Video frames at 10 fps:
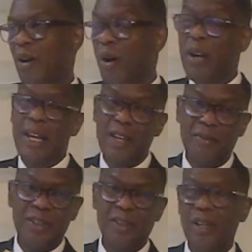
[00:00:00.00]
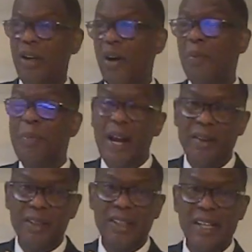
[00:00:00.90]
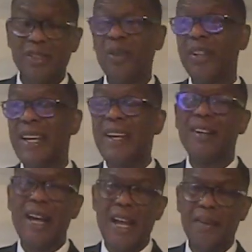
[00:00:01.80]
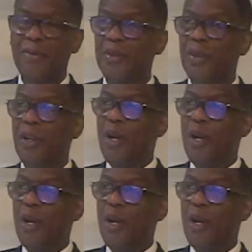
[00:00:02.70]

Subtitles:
or heaven, or paradise, or the hereafter,